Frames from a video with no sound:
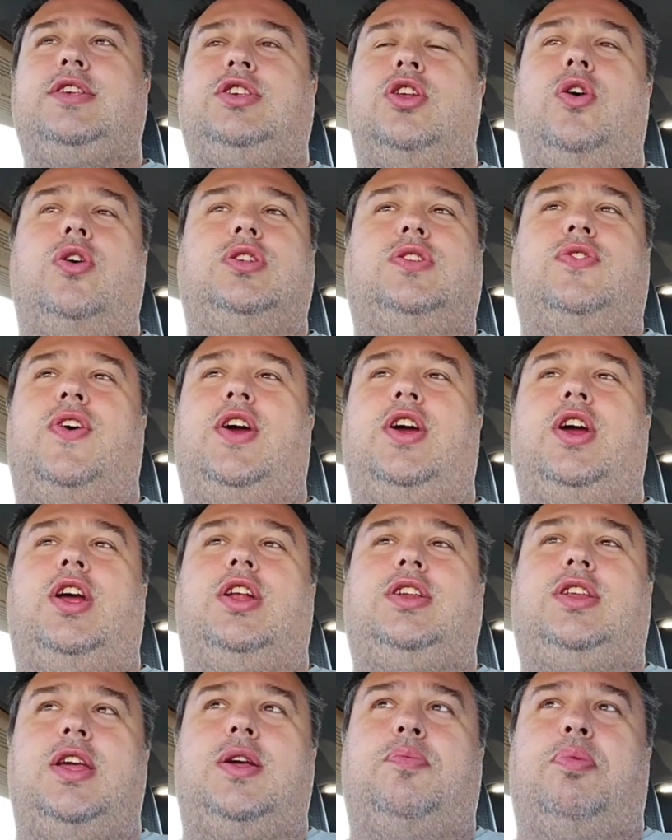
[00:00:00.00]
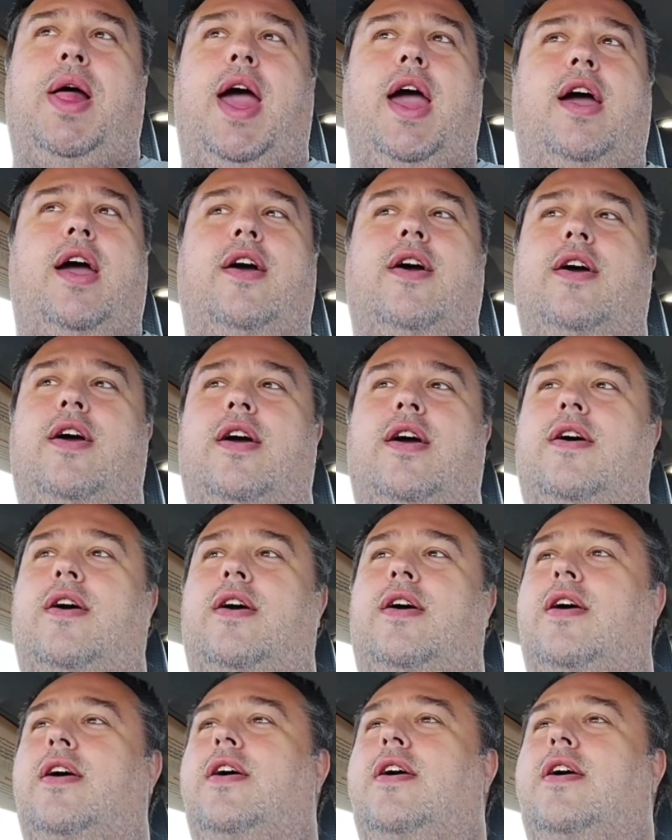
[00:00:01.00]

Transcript: it's very antique fan,